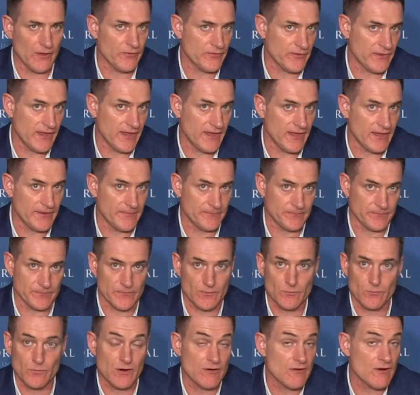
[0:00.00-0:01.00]
healthcare,
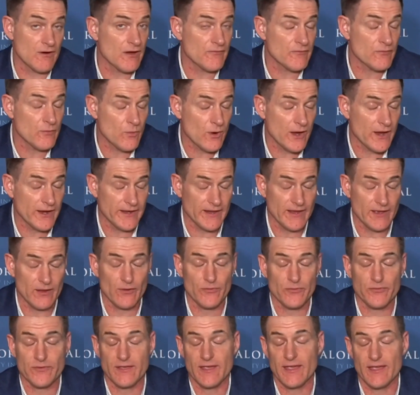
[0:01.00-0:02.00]
we're overweight
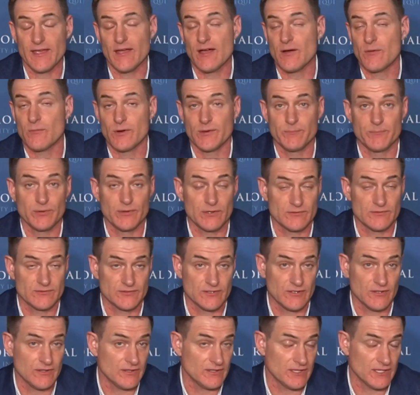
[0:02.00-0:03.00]
healthcare, and we
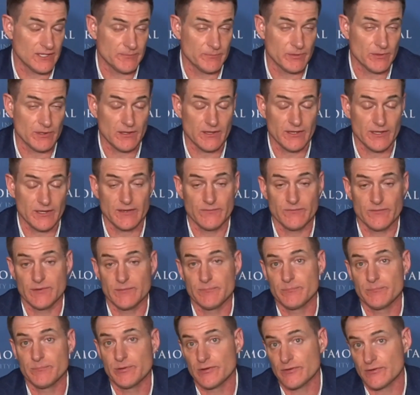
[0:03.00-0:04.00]
certainly believe
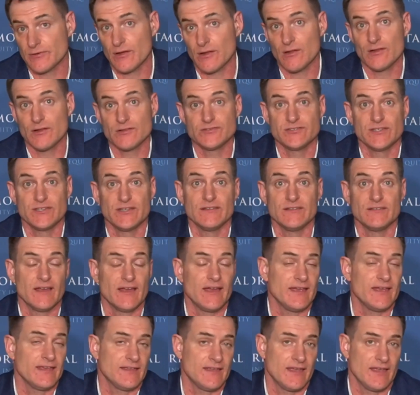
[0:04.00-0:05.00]
in pathology and
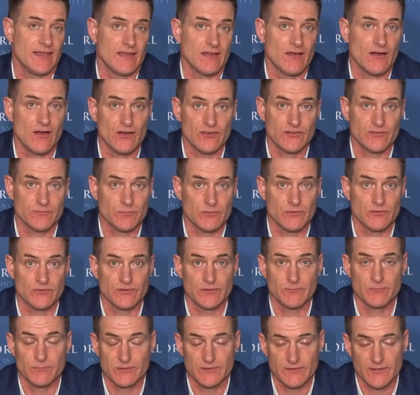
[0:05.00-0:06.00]
daycare
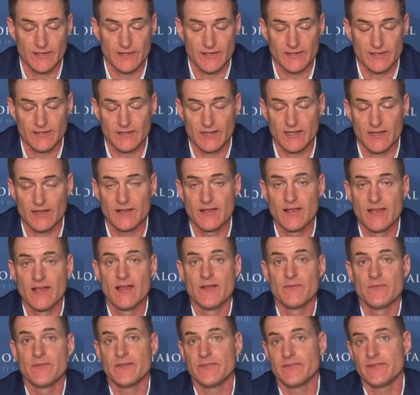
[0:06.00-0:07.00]
hospitals in particular,
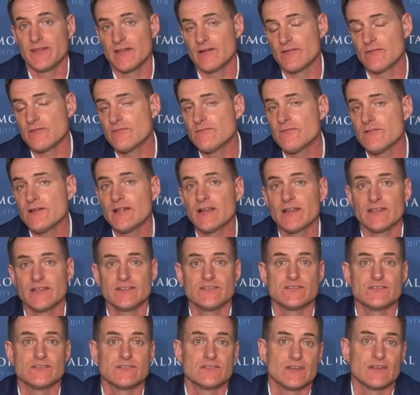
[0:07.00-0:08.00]
that there are
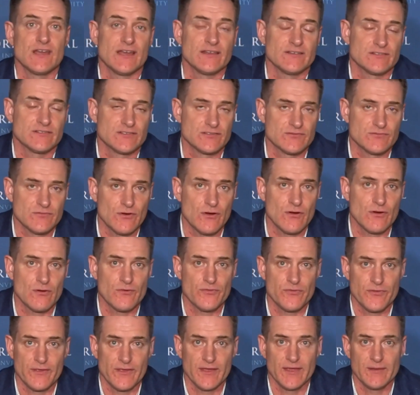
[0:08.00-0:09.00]
really
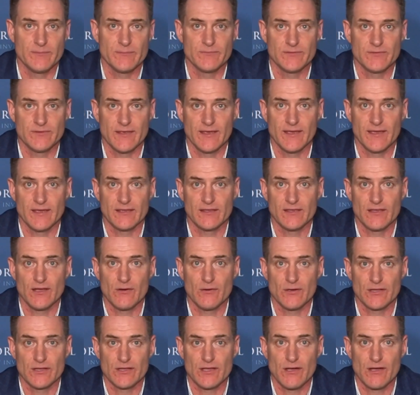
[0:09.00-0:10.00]
strong themes there
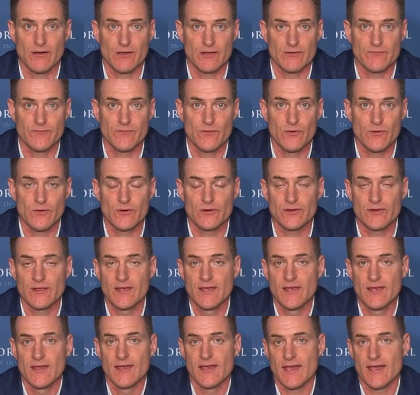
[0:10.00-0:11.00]
going forward,
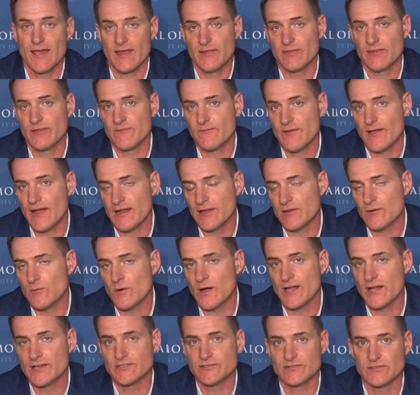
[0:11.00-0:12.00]
and the
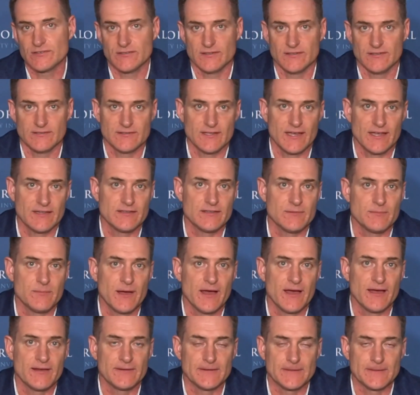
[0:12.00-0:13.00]
valuation is
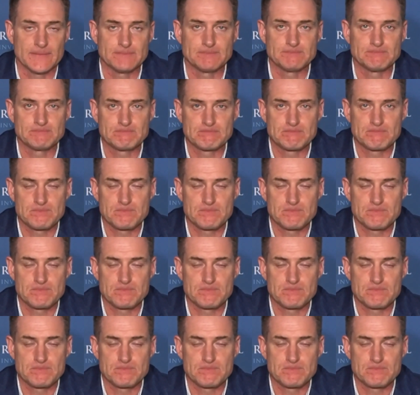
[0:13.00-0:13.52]
undemanding.